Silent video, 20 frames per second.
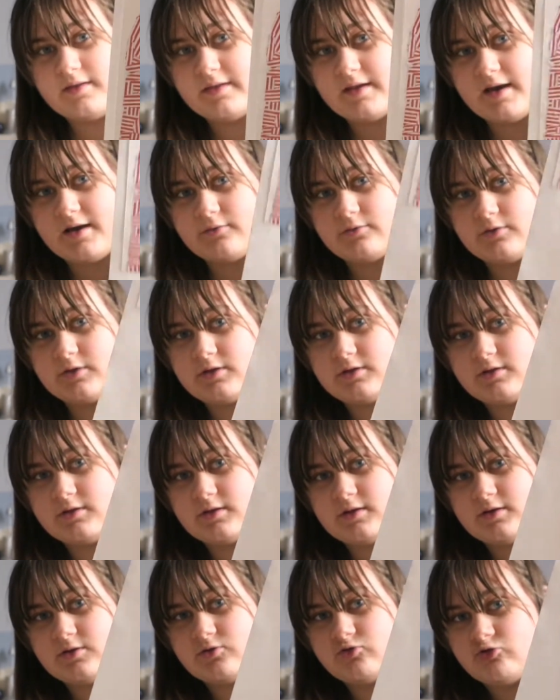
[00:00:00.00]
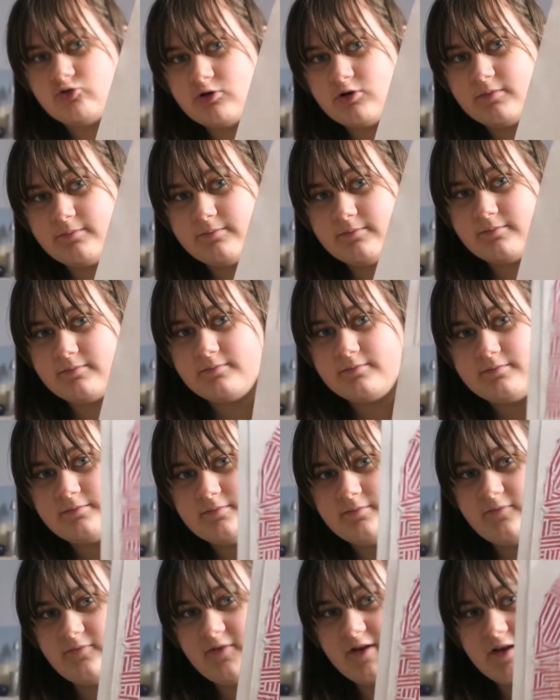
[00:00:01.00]
down to the drawing
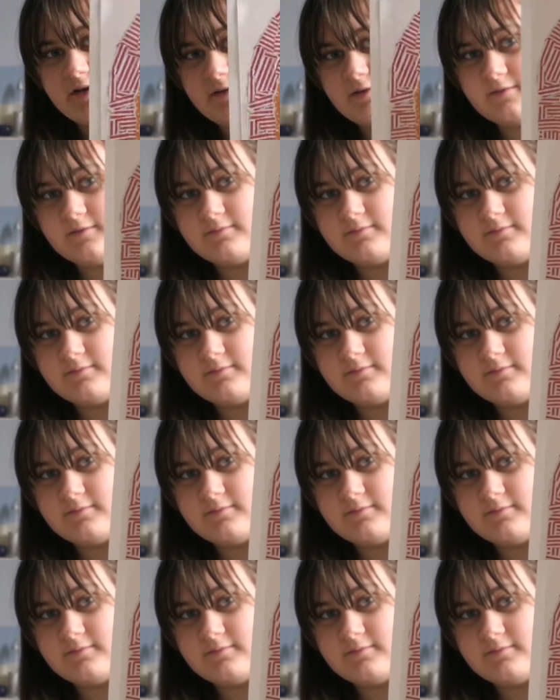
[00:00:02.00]
thing.